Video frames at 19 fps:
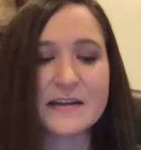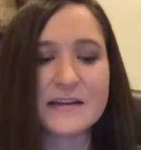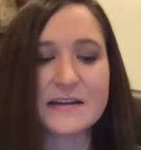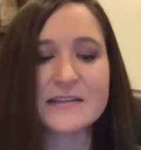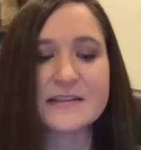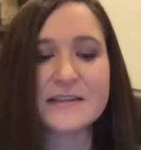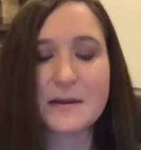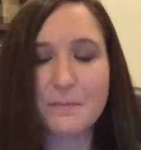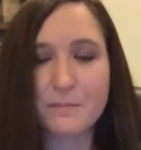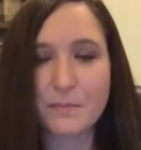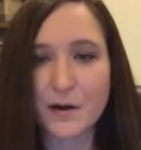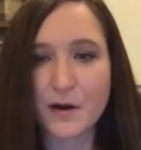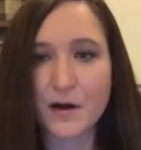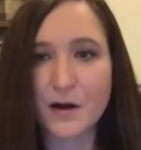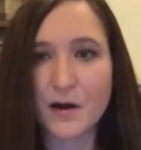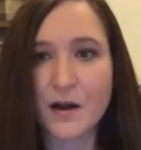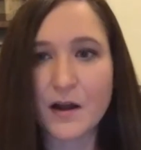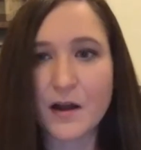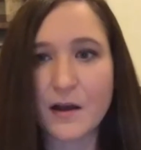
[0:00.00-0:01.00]

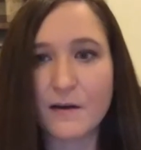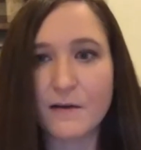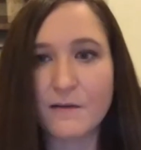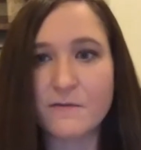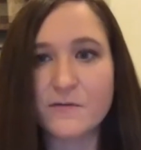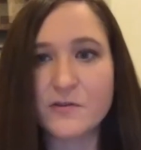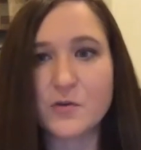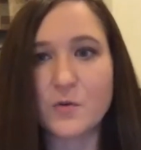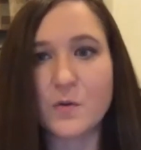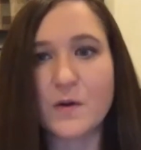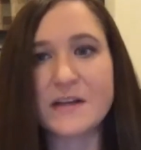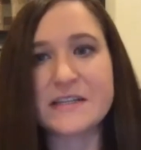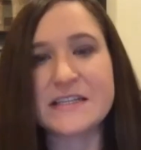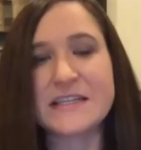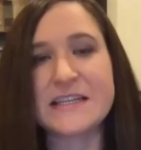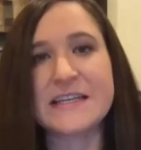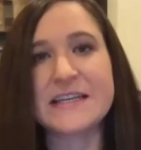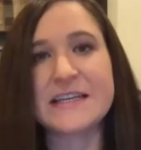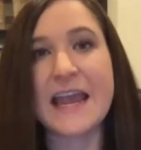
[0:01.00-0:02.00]
December of
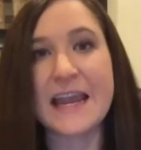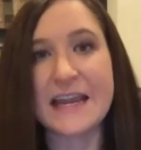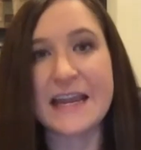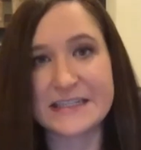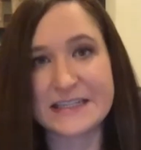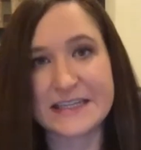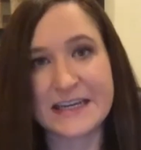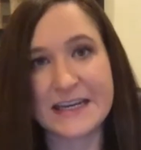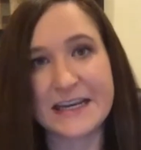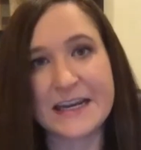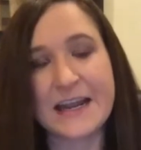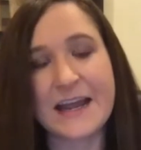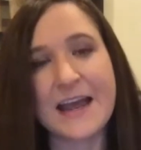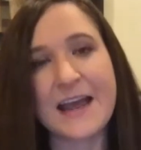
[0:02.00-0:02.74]
2018.